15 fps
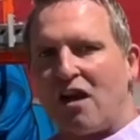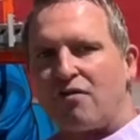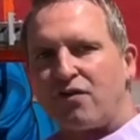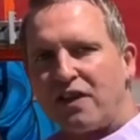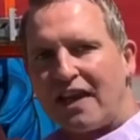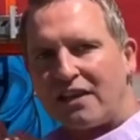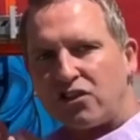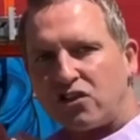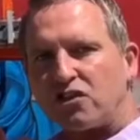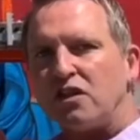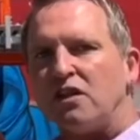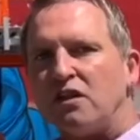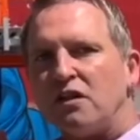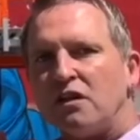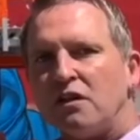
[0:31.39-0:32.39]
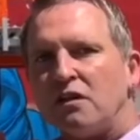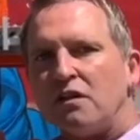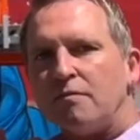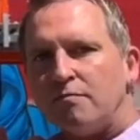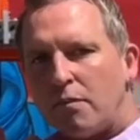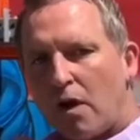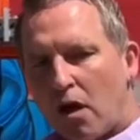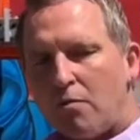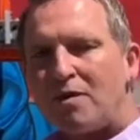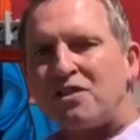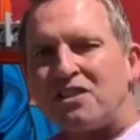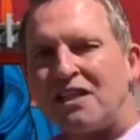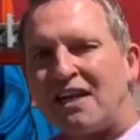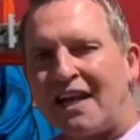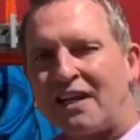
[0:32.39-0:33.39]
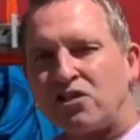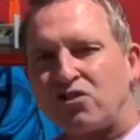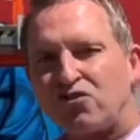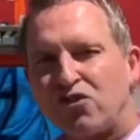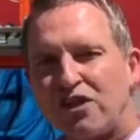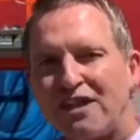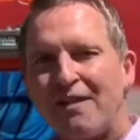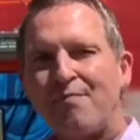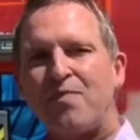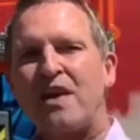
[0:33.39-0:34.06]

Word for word: of this moment in history.